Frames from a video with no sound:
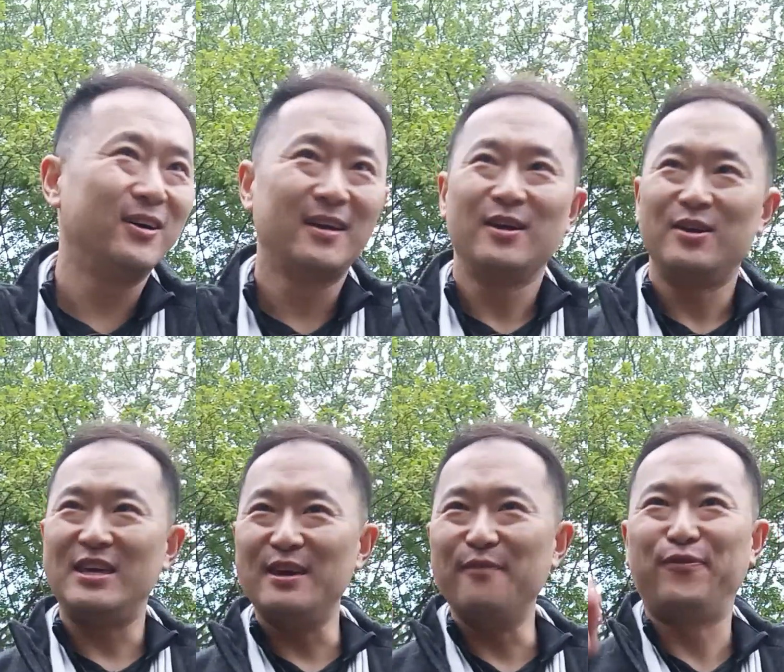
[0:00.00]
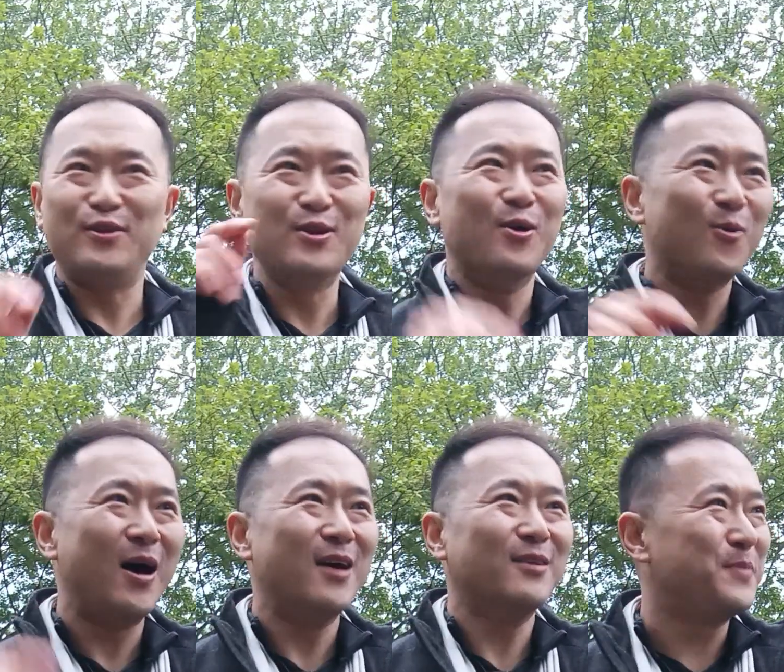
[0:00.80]
if you want to
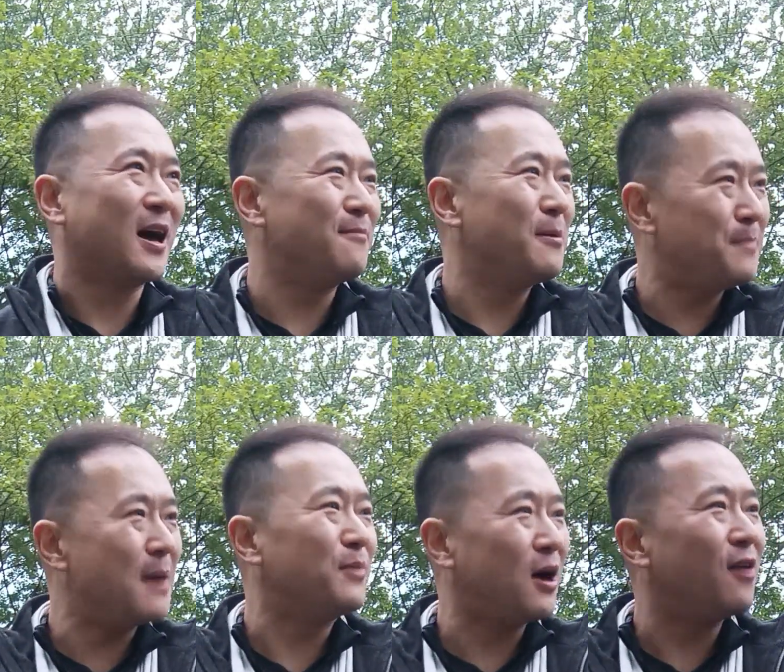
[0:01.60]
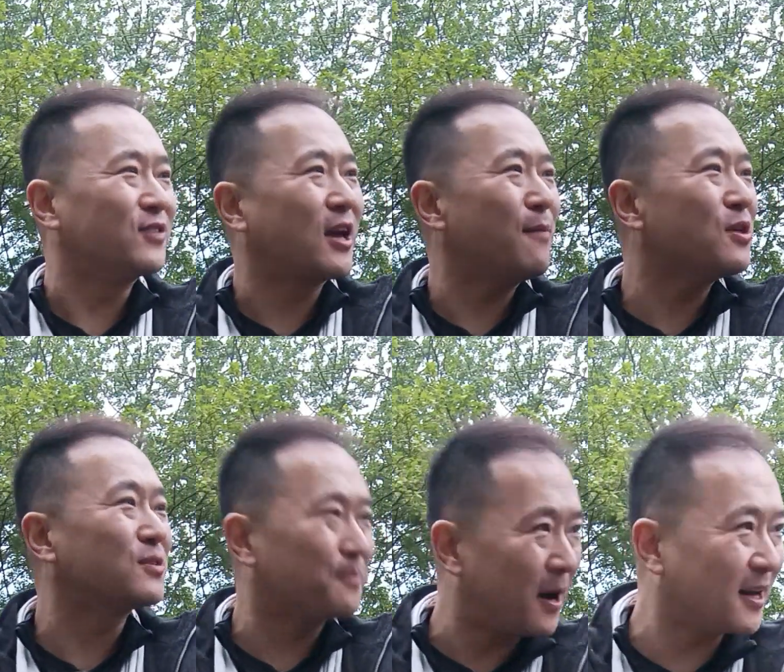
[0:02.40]
become a member of the Communist
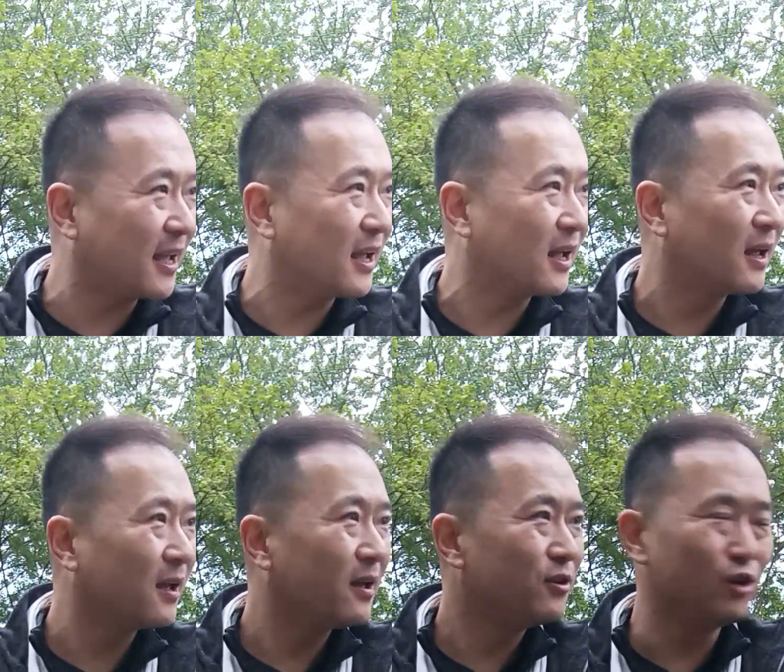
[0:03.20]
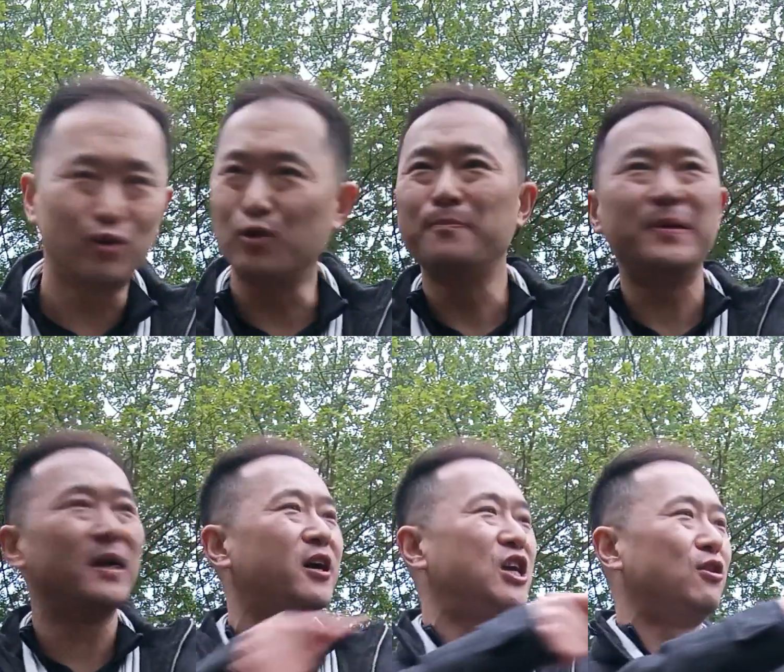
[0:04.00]
Party, you should be the
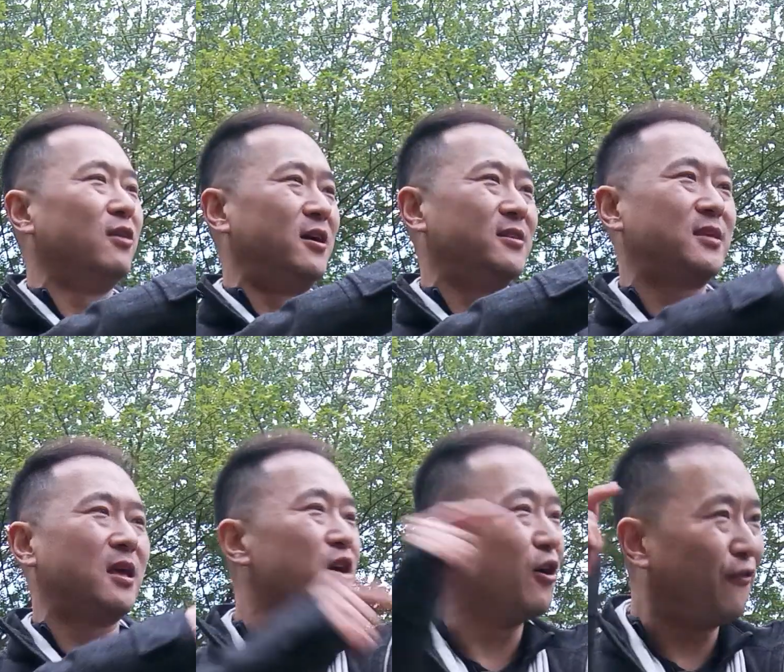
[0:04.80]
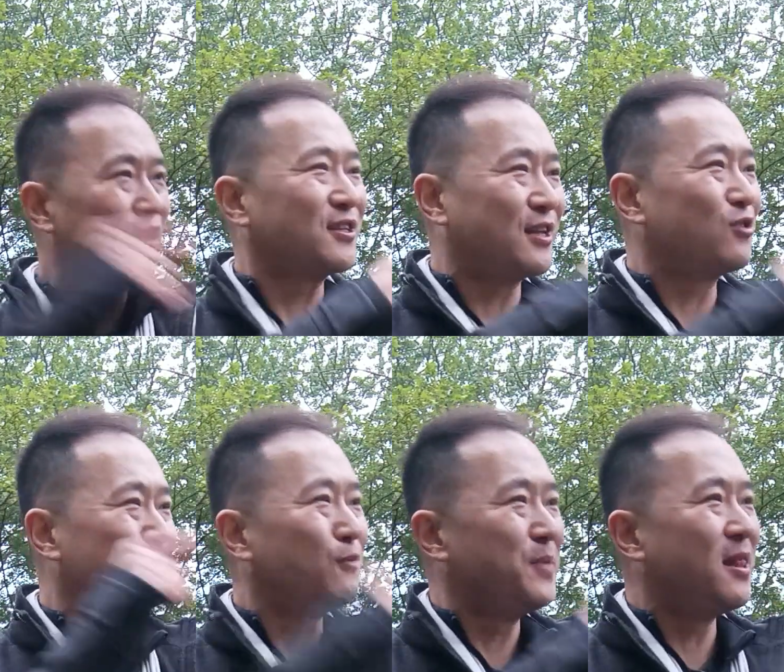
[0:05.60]
killers. You first should be
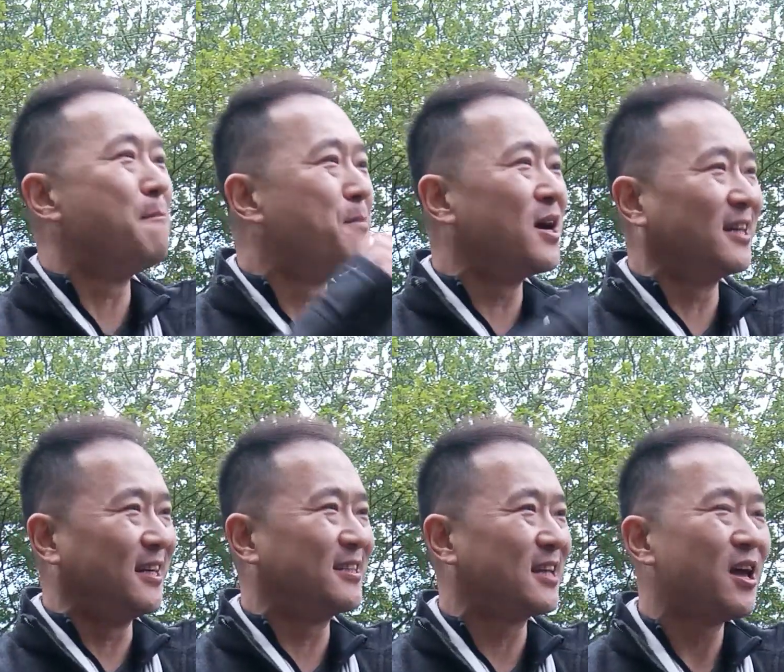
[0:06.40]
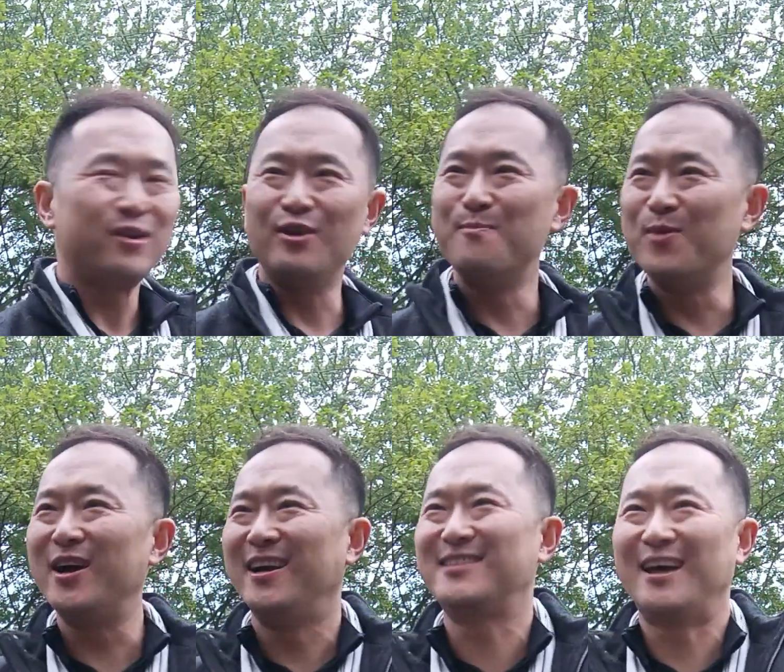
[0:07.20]
the murderers. You murder
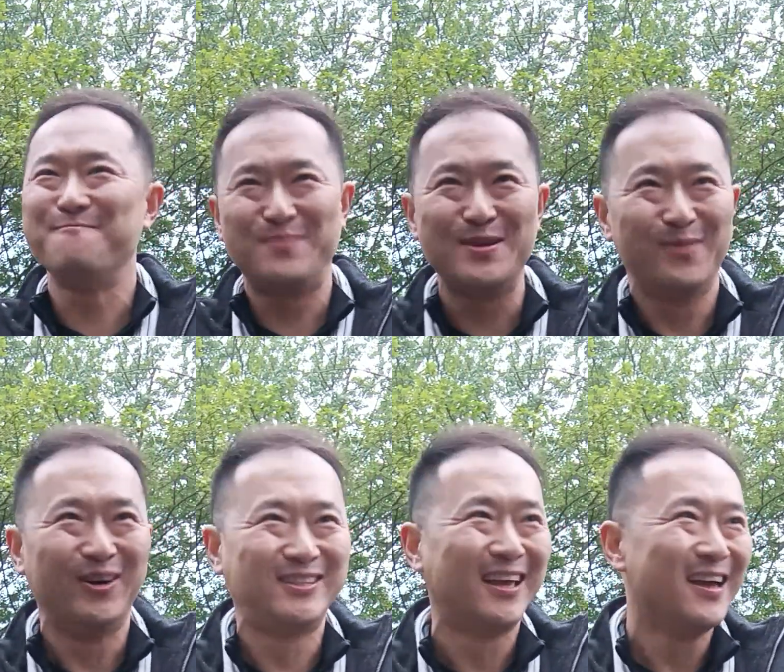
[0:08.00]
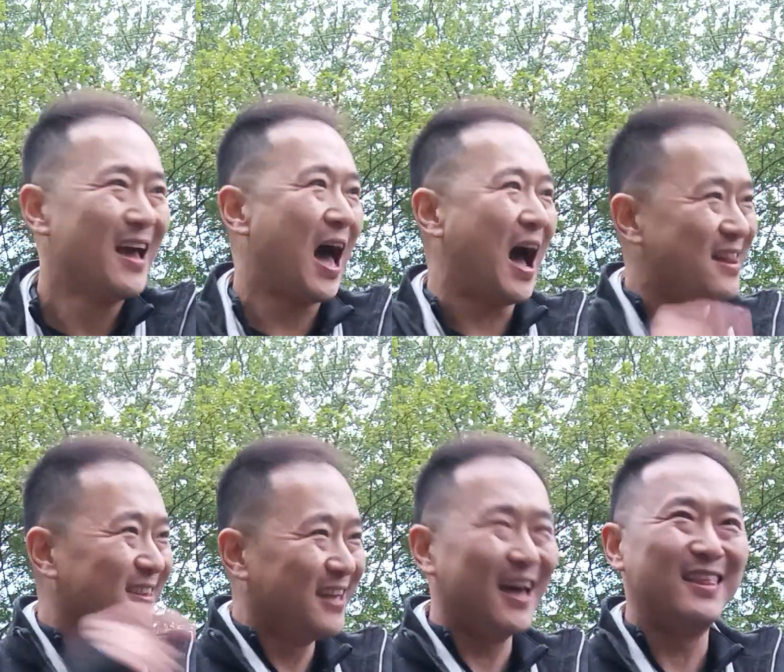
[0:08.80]
some people, and
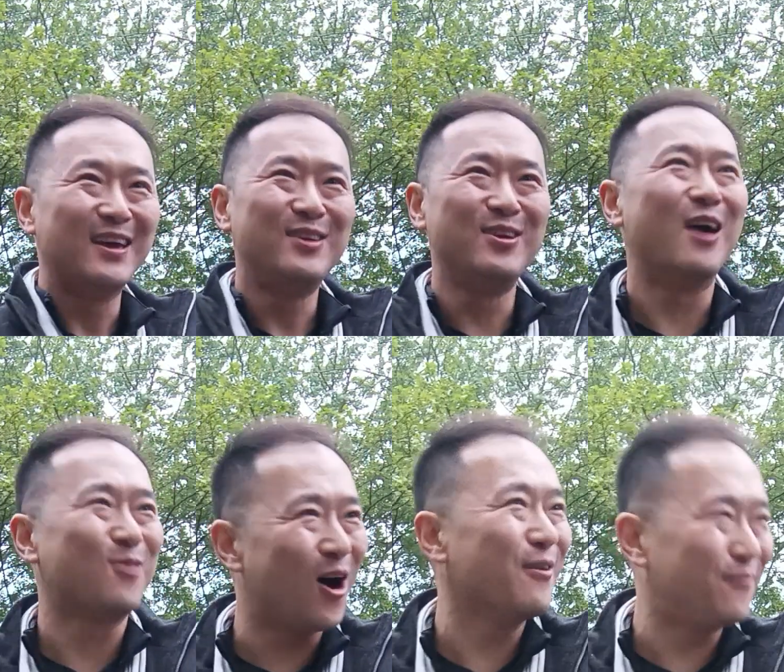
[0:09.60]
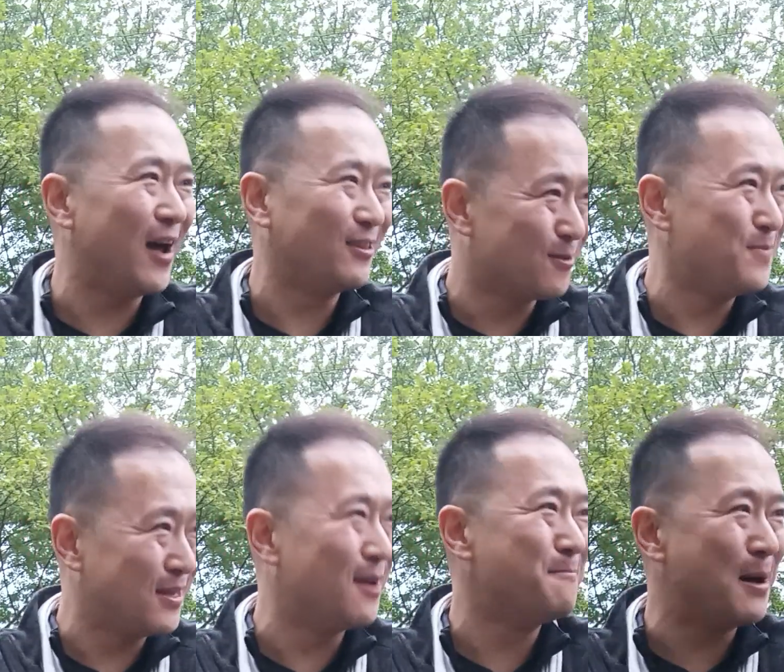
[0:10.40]
then you're qualified to be the
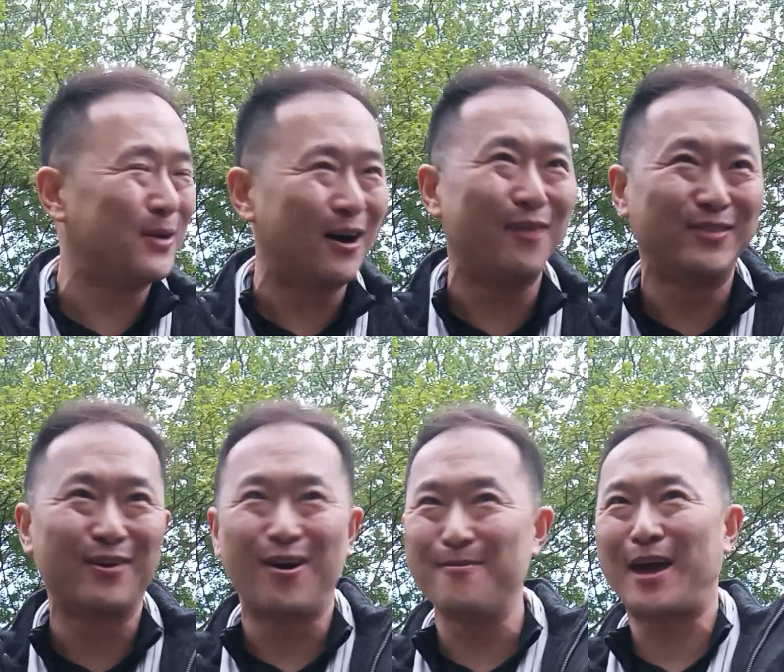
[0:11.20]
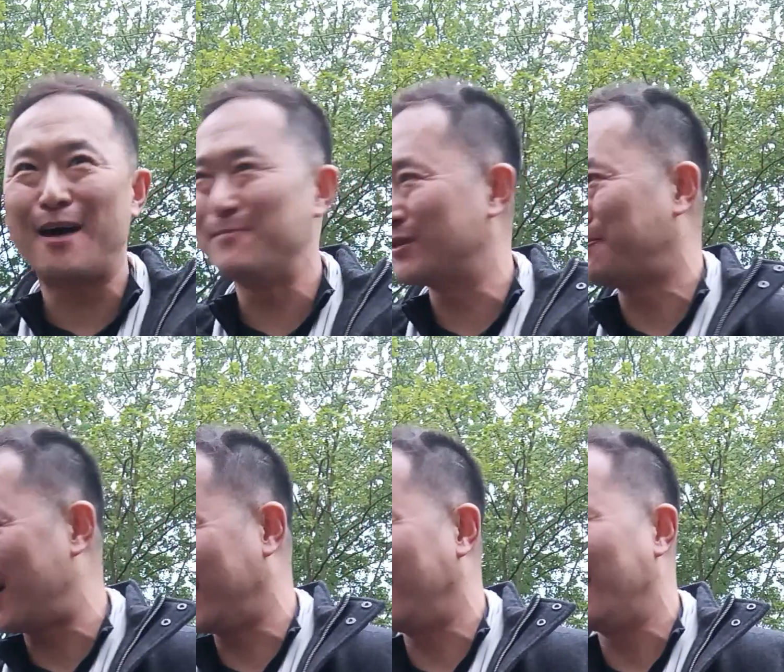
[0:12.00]
member of the Communist Party.
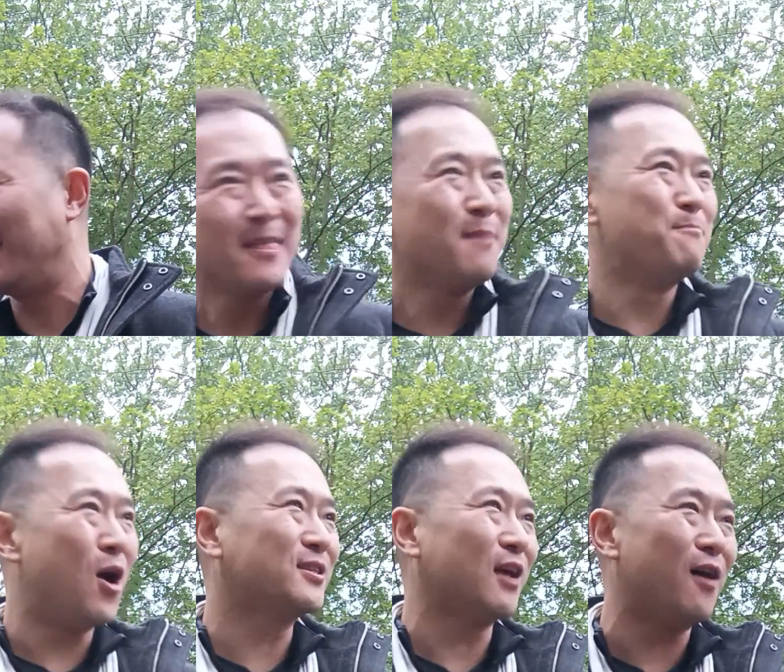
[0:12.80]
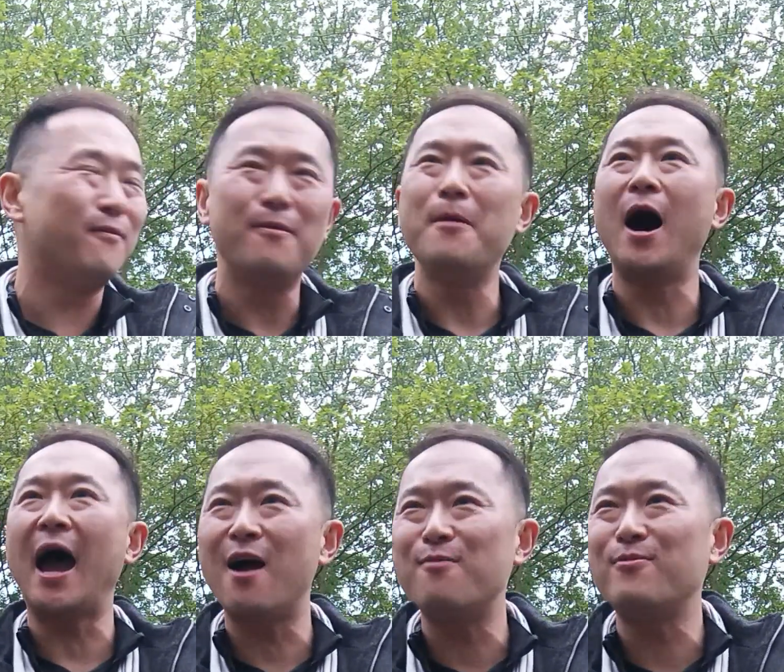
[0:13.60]
Most of
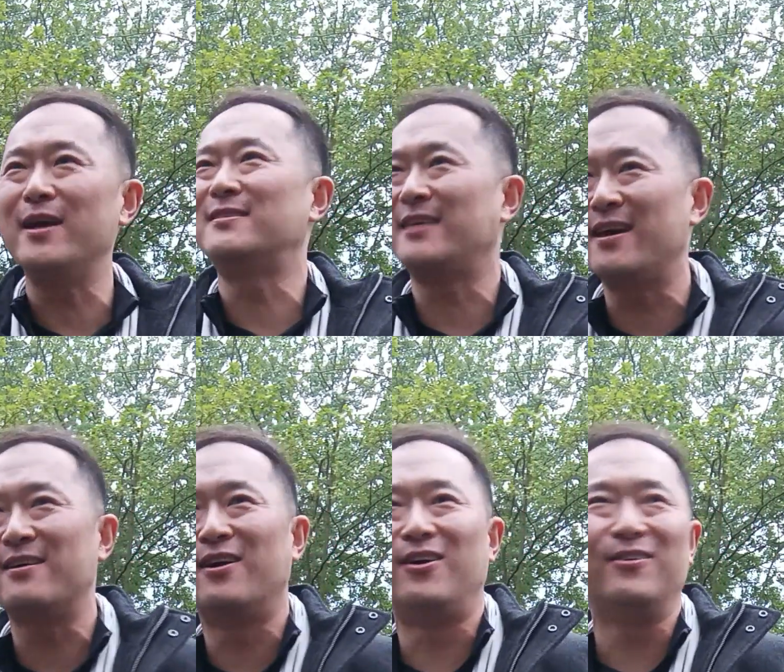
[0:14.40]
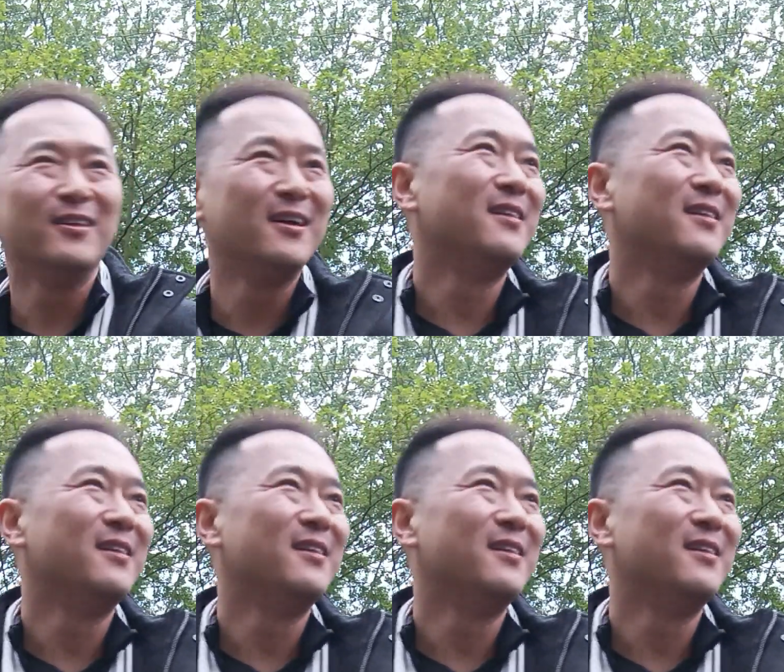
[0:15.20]
every single the